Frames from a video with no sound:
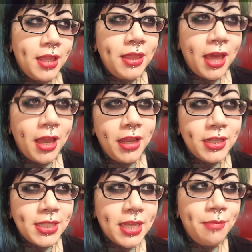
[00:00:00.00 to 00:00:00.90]
that
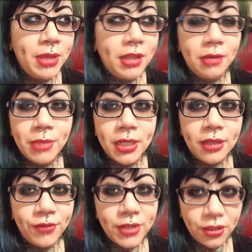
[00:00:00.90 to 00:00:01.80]
it's going to be a little bit
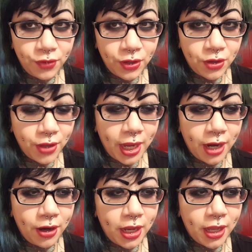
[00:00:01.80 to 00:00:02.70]
of a difficult
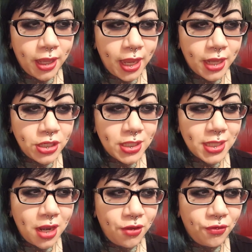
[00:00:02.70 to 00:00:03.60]
area. And just
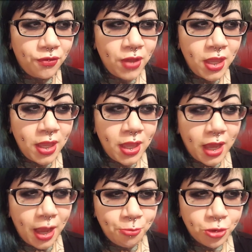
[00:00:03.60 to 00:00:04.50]
kind of,
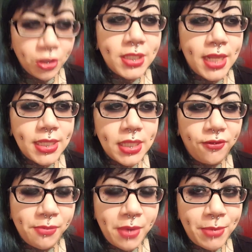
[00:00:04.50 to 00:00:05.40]
I'm real
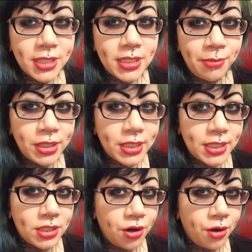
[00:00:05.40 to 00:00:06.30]
sensitive about my stomach to
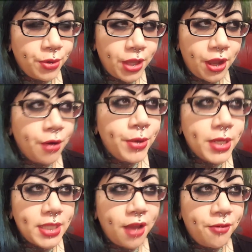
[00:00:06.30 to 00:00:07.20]
start with. I
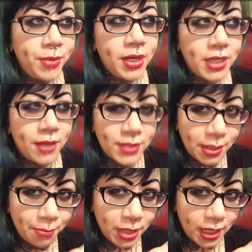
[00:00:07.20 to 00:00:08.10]
always have been. And to have
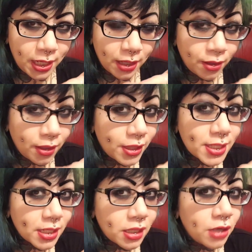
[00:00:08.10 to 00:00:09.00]
somebody
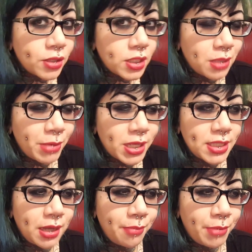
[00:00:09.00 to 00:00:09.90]
this close to my
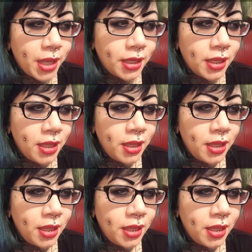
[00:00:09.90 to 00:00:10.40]
stomach